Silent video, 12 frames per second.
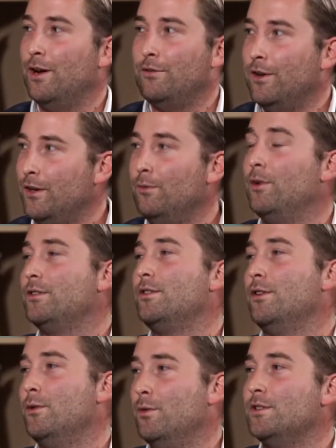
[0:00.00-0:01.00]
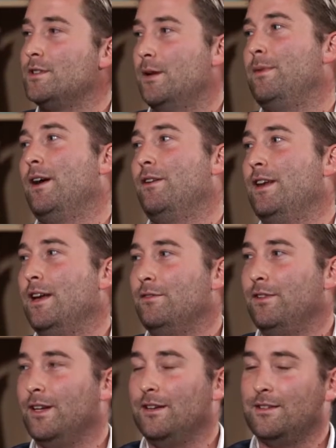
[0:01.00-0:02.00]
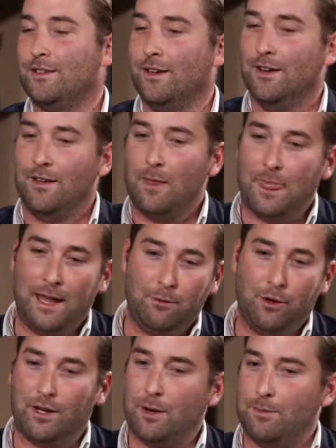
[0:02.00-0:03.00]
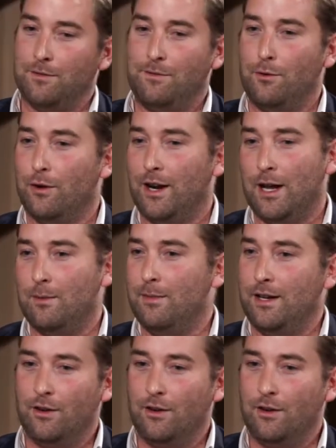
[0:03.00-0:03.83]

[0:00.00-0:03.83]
Everyone wants to know what's coming out on Netflix. So he woke up at 4 a.m.